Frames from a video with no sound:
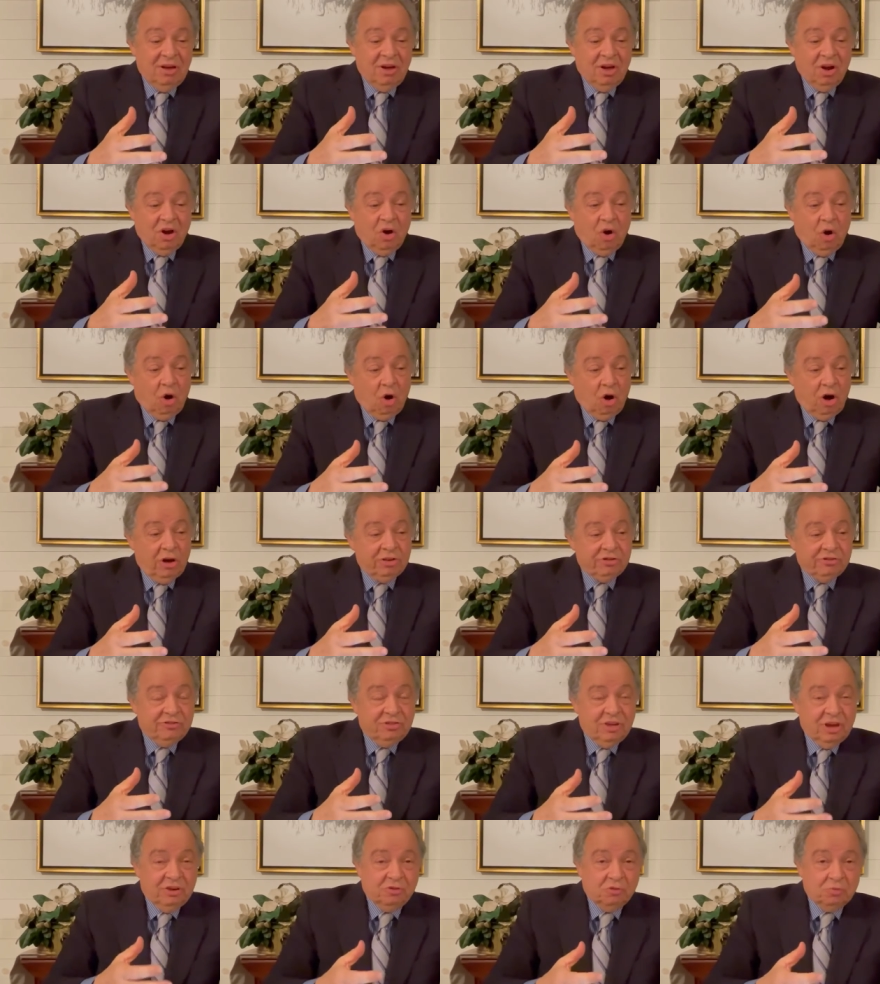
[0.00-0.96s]
caused
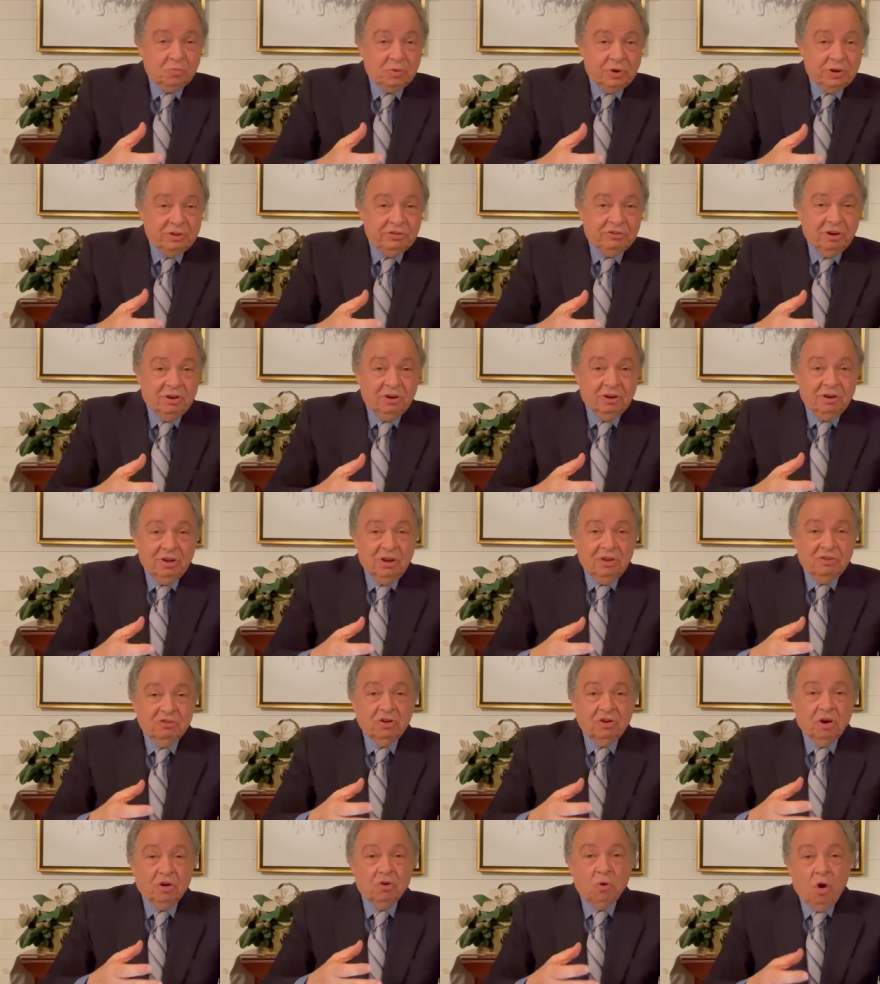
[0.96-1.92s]
this one to,
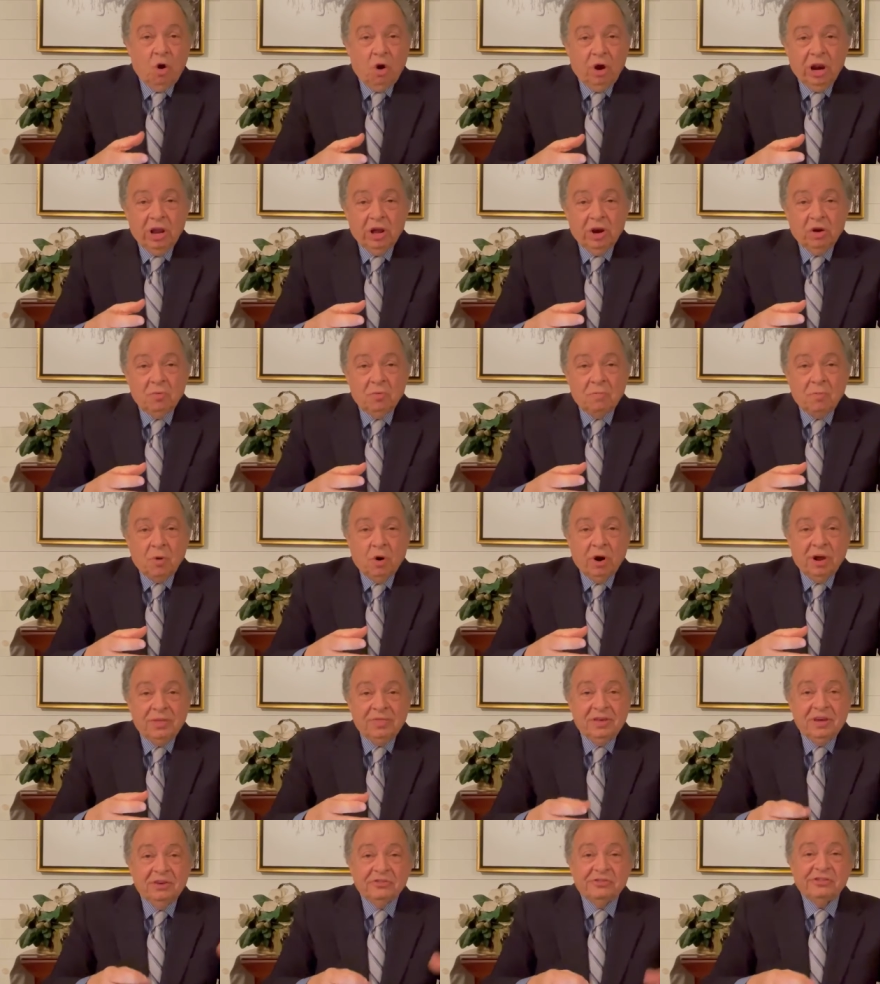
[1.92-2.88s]
to grow a little more
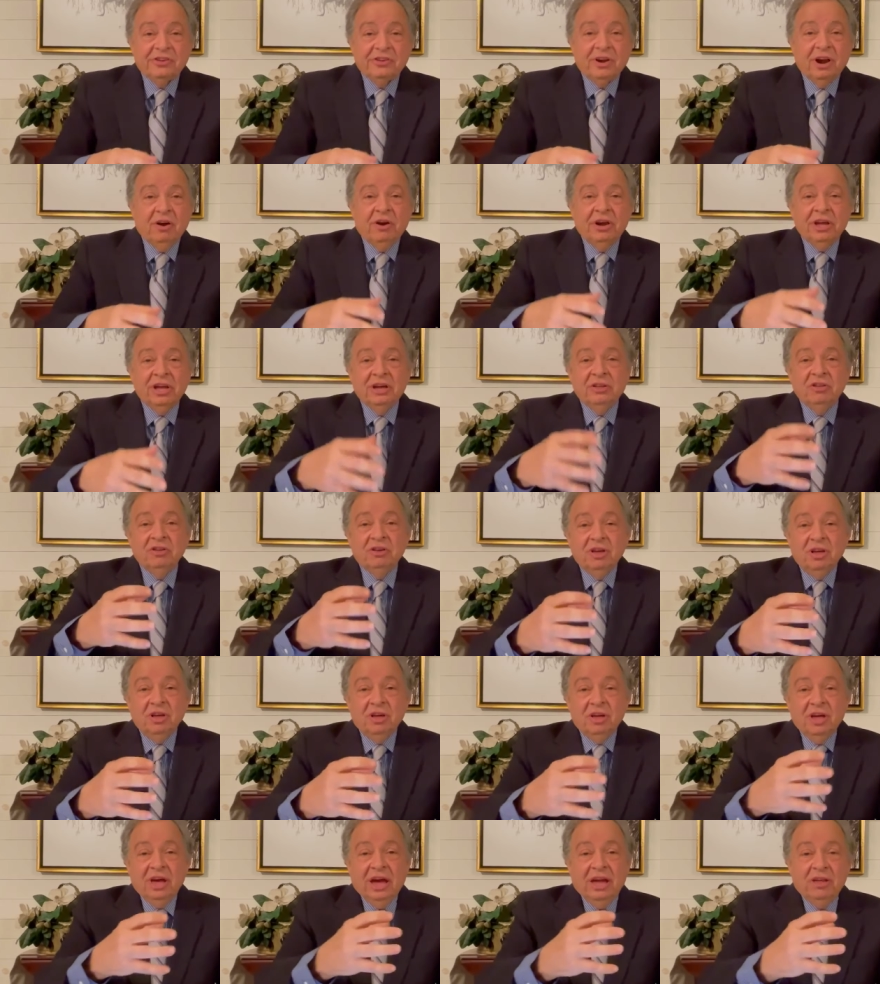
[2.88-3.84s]
in this area and,
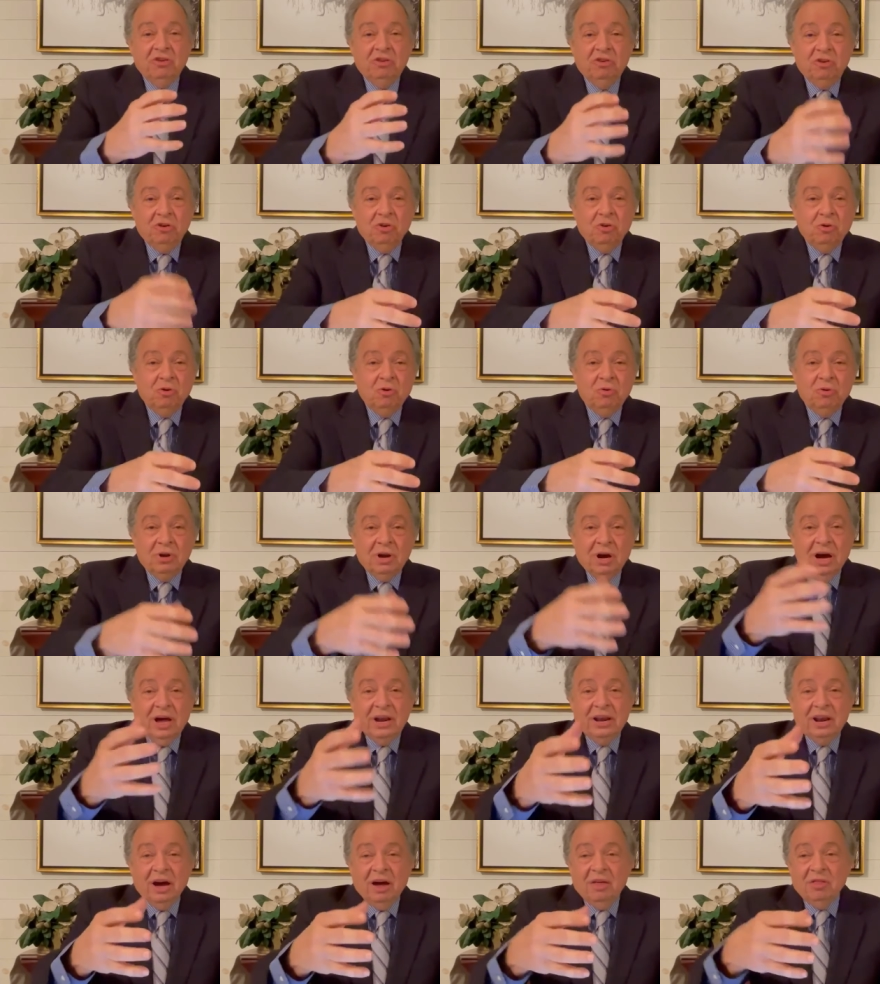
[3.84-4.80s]
and you,
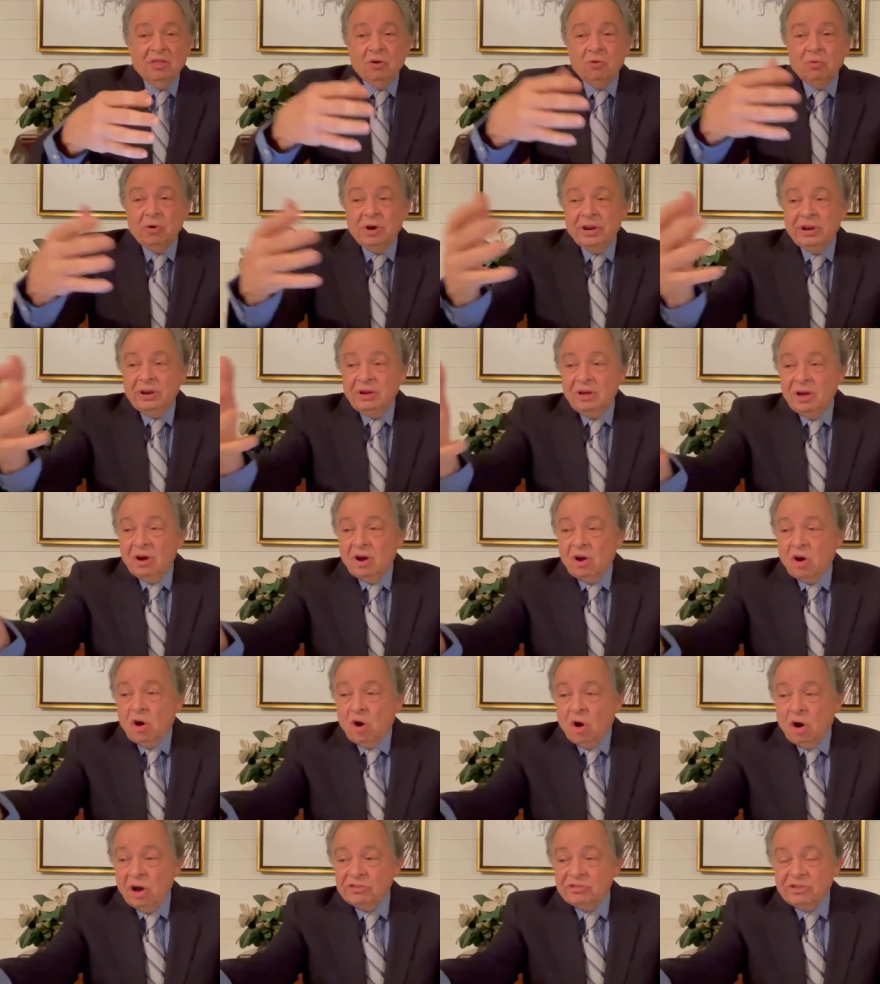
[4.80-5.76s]
another one,
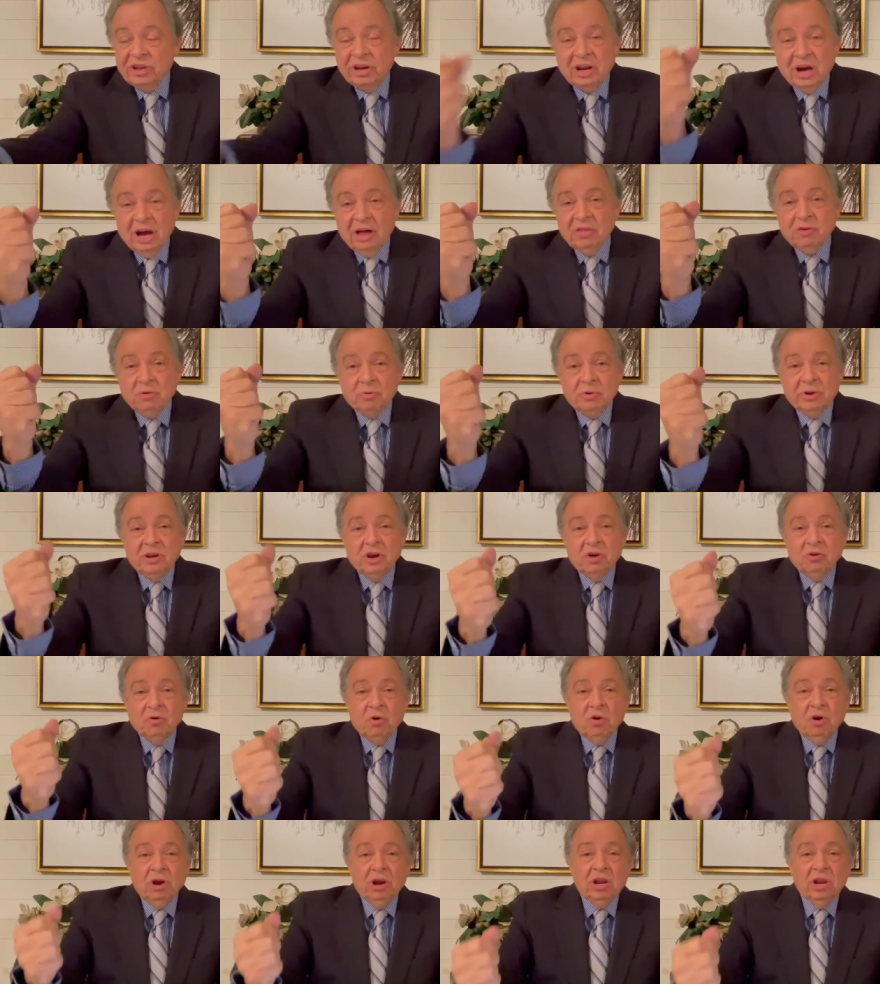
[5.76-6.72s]
caused another one to
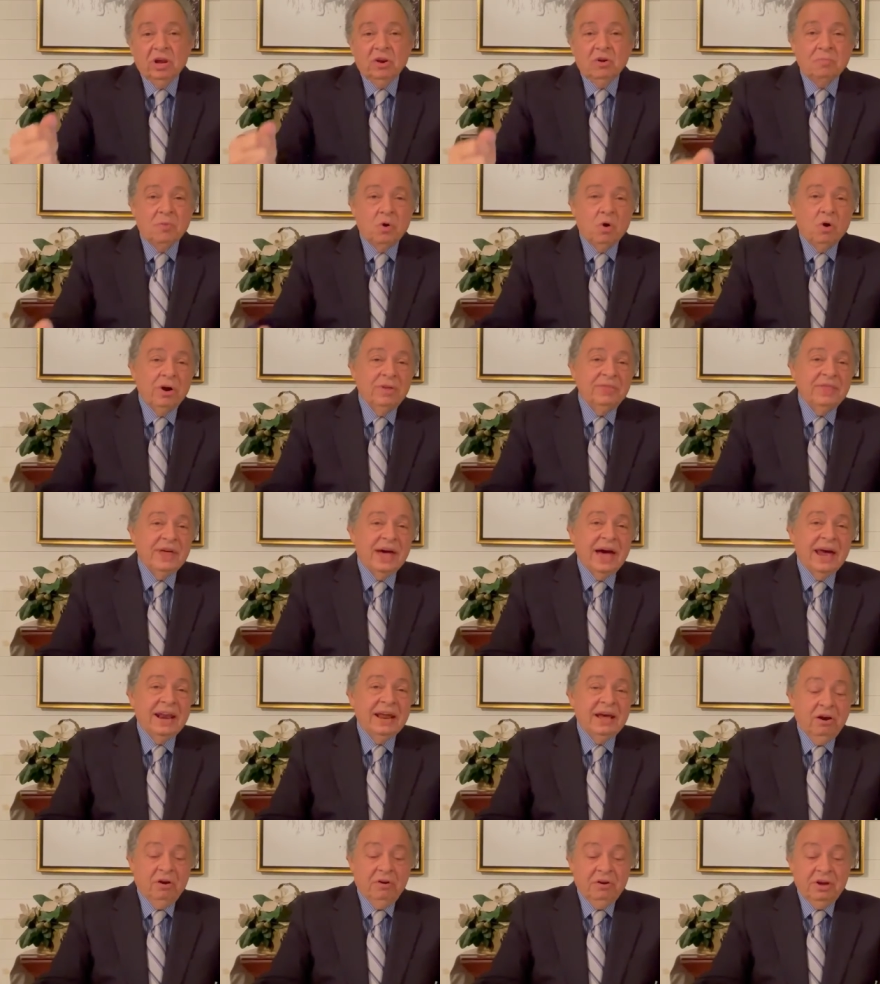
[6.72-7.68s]
grow a little more in that
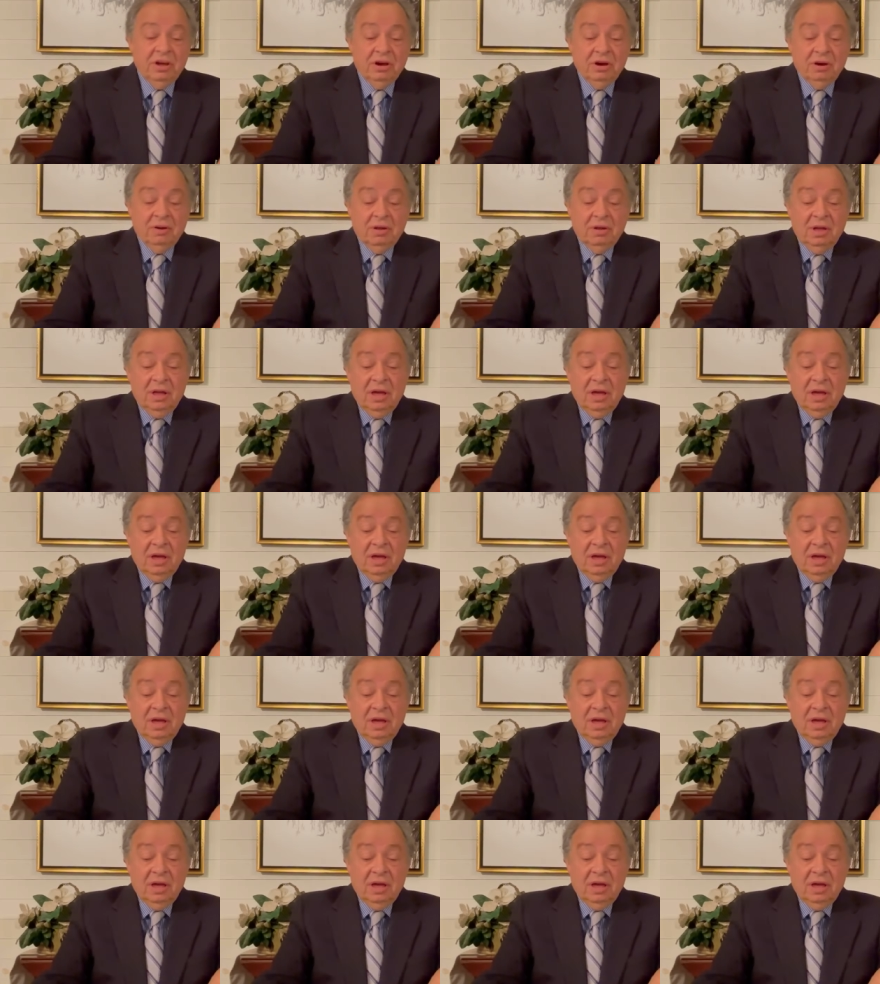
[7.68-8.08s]
area.